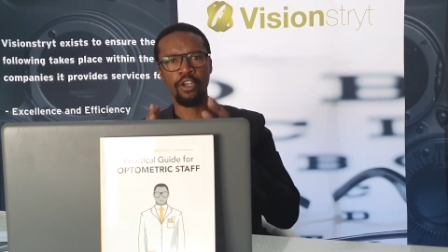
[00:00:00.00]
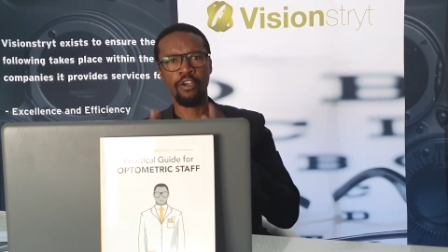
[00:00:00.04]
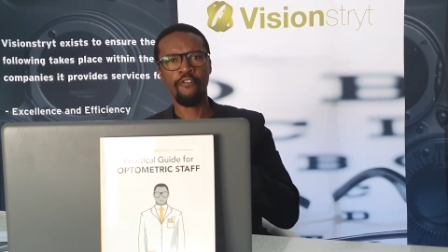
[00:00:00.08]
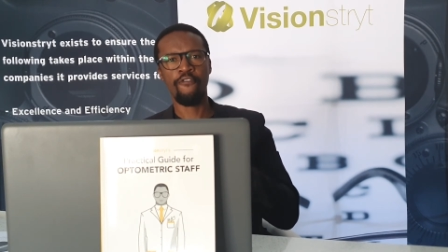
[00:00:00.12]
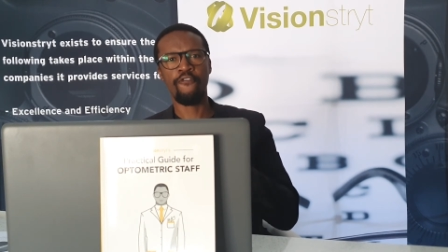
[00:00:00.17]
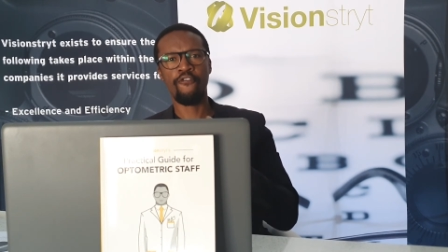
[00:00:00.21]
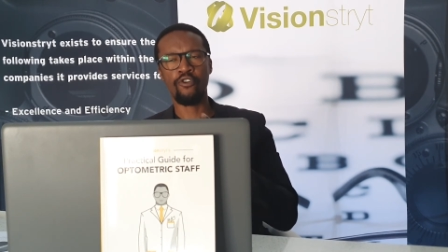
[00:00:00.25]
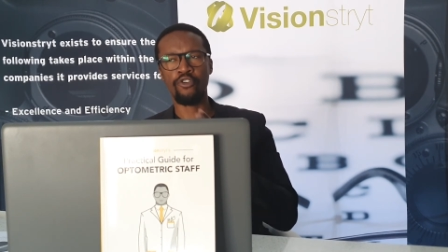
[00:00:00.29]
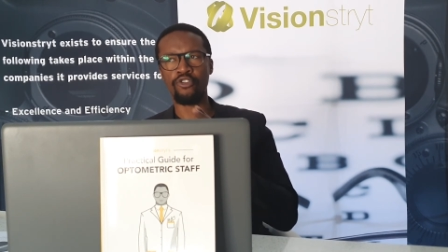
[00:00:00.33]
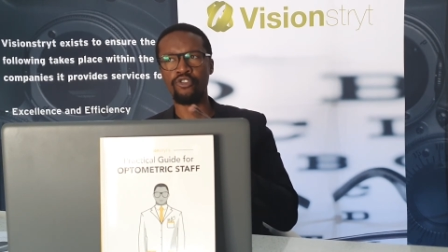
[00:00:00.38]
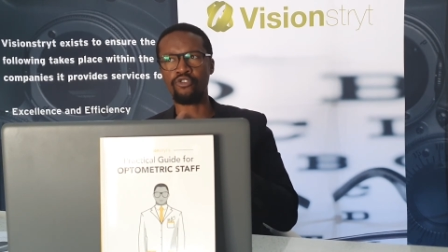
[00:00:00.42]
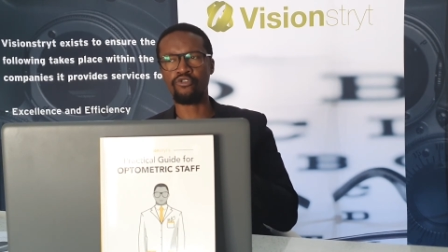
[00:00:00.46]

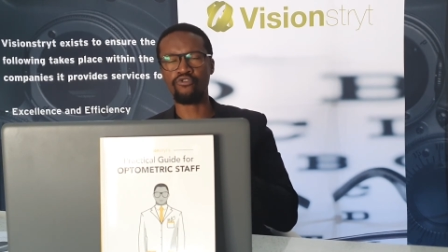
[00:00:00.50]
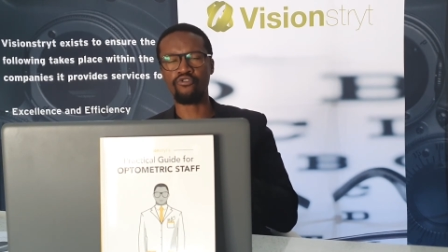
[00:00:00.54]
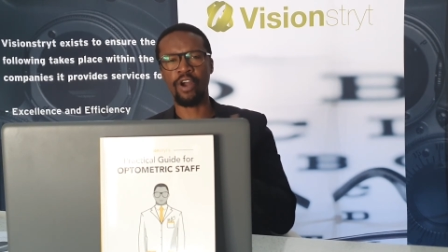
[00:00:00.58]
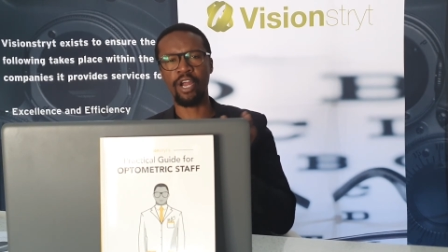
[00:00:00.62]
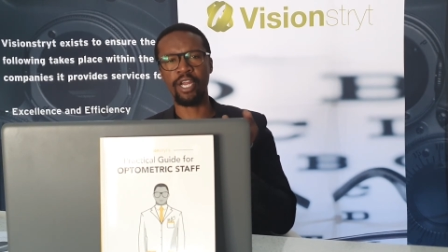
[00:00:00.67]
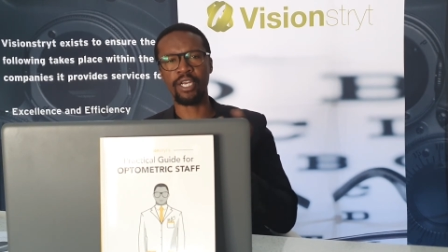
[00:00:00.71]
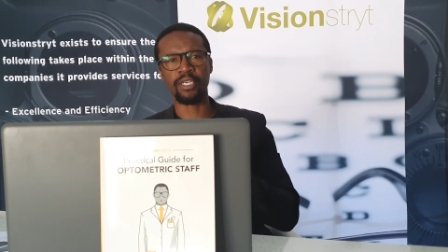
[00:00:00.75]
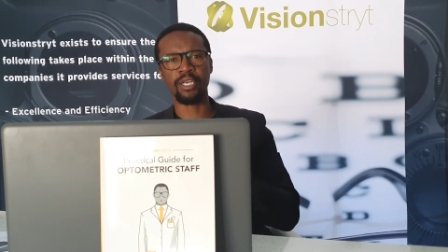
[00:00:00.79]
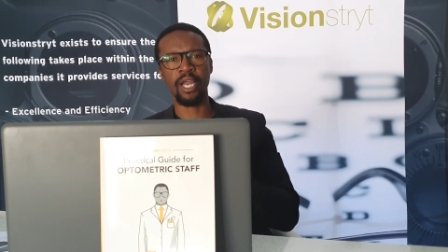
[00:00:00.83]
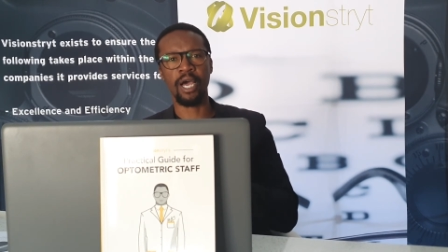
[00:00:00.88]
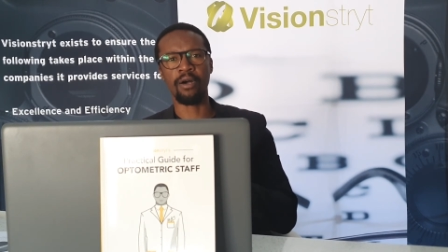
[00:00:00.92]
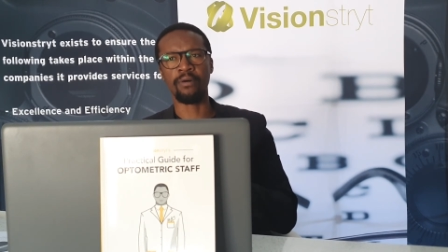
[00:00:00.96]
for you
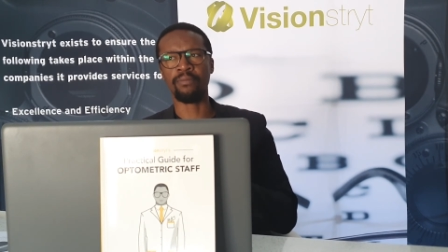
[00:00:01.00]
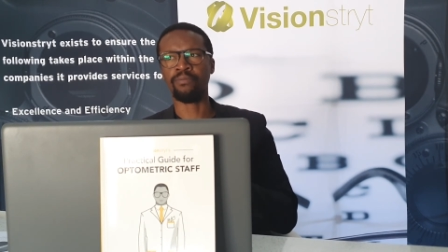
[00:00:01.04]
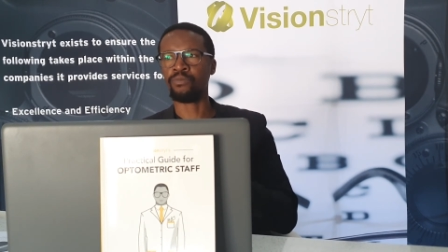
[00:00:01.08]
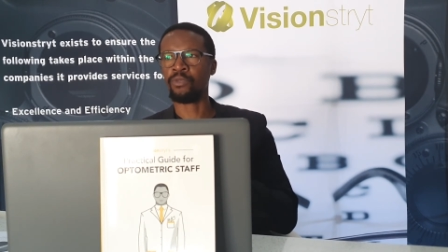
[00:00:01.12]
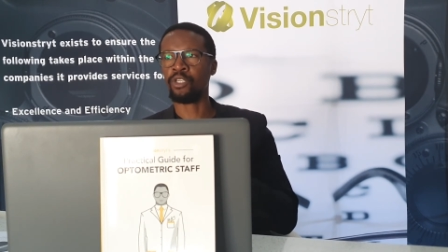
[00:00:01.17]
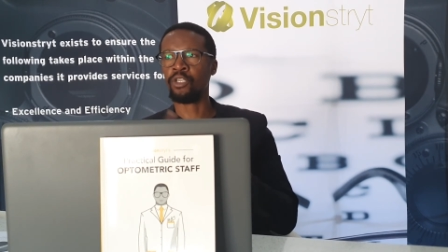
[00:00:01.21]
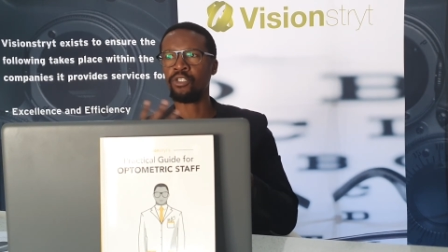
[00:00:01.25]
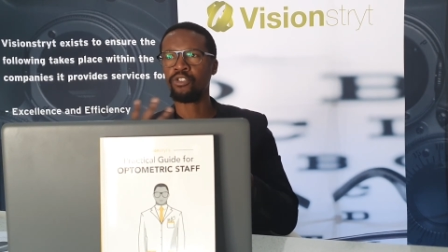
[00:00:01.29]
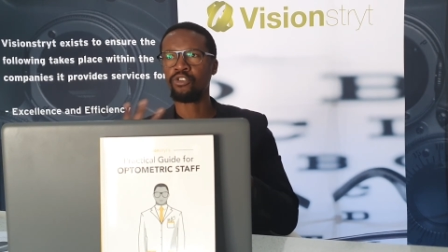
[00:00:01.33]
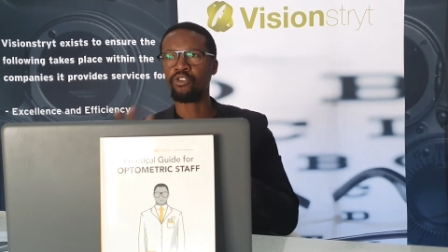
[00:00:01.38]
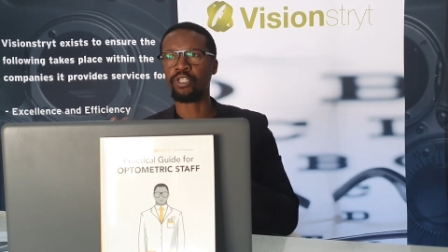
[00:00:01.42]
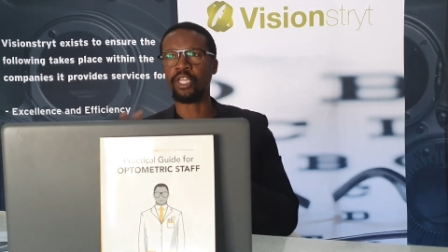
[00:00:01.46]
right now
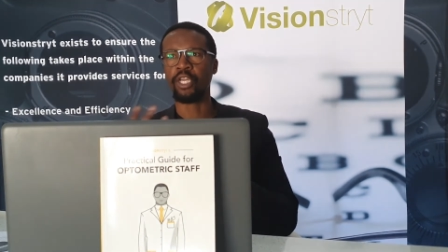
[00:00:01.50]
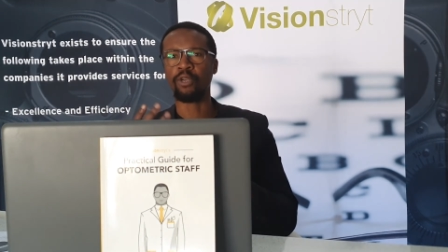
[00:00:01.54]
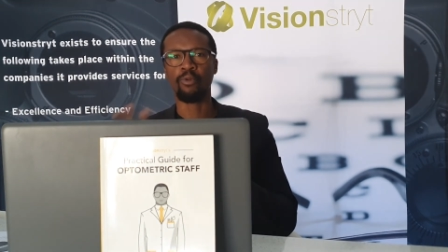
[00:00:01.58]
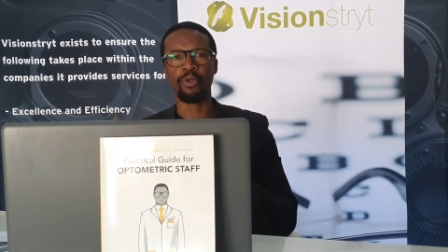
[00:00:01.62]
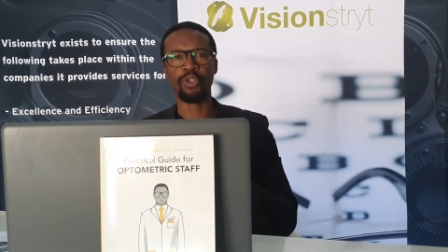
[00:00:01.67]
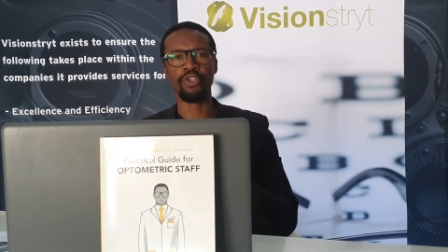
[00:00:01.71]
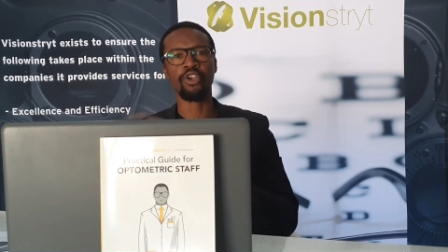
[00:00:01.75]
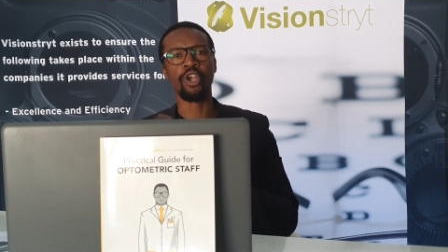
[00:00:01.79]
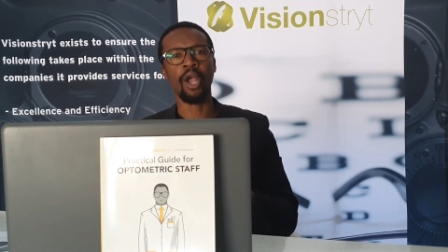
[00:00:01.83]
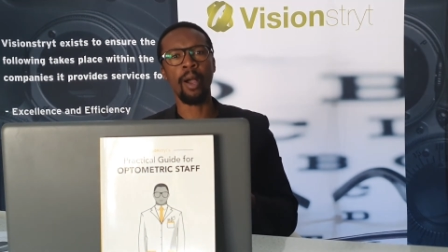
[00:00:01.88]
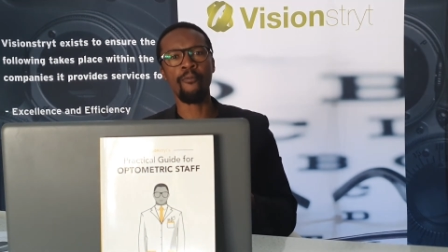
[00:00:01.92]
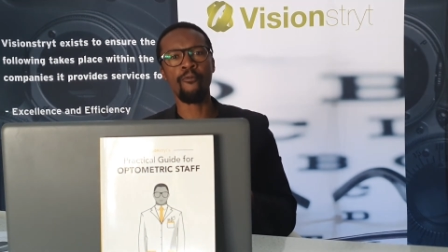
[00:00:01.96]
so that when
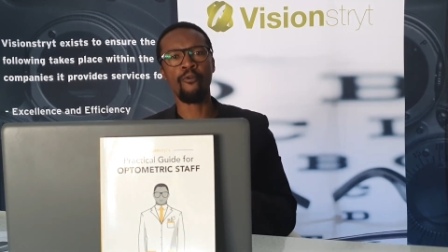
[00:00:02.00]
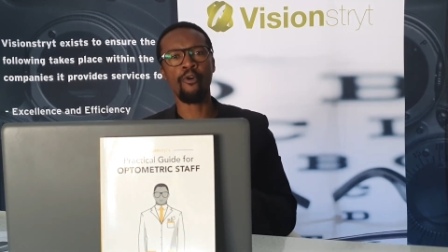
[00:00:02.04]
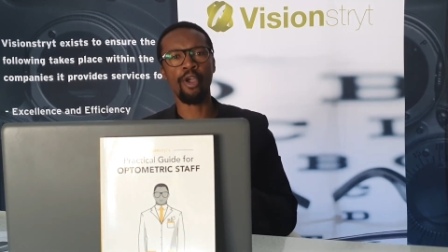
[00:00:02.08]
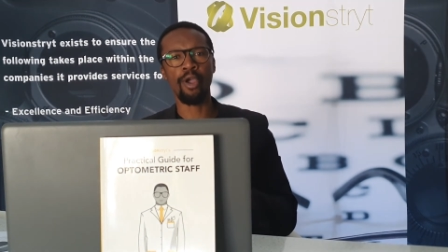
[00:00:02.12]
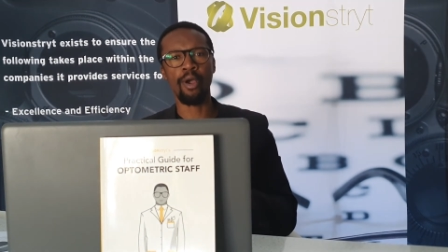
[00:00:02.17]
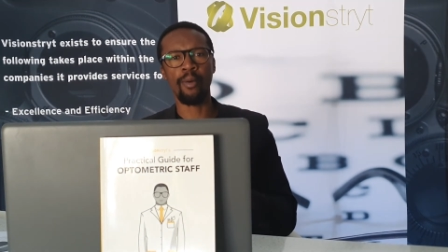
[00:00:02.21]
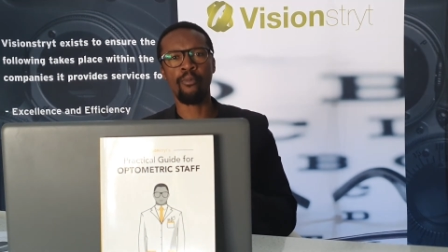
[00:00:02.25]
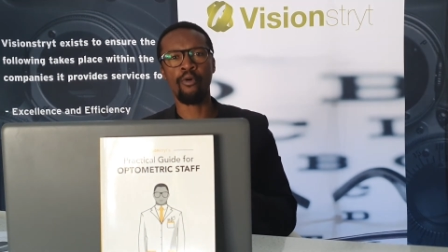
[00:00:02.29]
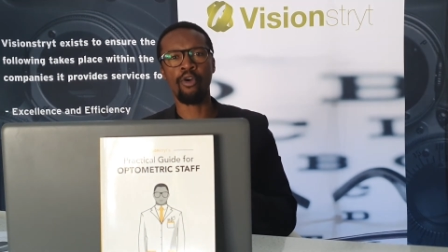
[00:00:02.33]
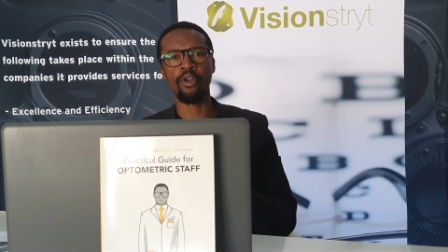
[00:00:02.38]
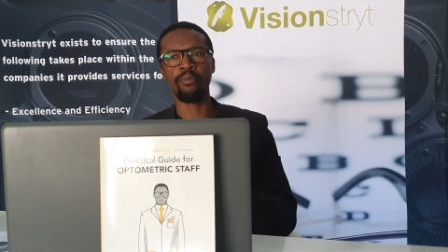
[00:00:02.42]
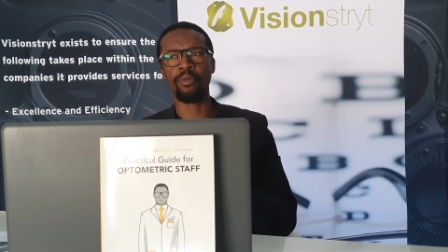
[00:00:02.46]
you come for
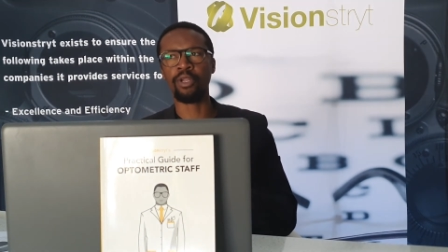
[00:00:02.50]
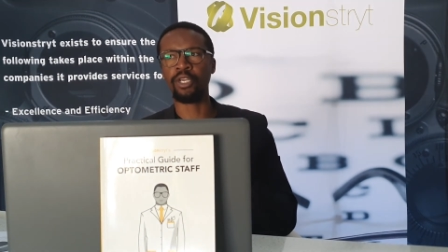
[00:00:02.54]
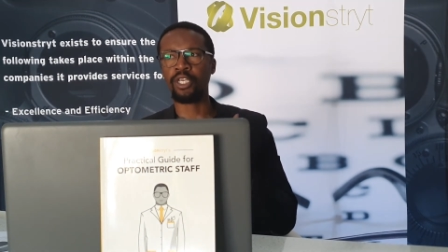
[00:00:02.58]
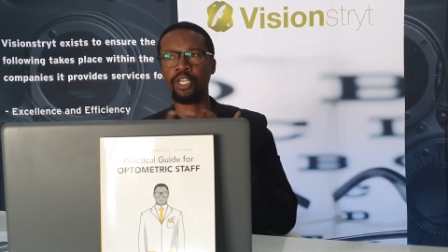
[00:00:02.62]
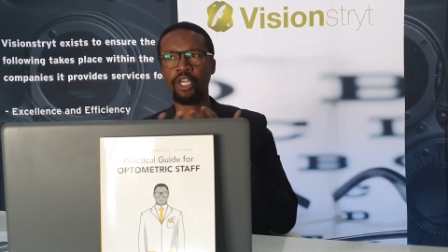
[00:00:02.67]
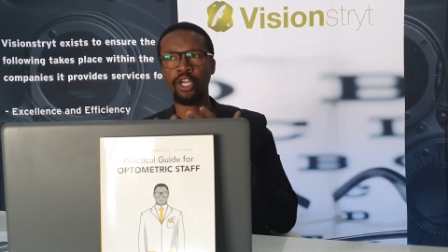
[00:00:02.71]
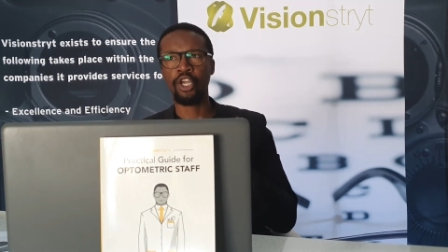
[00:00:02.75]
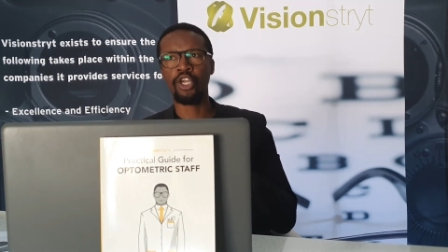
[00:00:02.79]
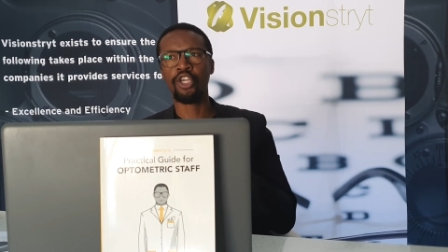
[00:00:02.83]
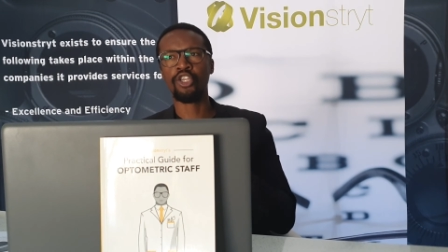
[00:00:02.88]
your appointment,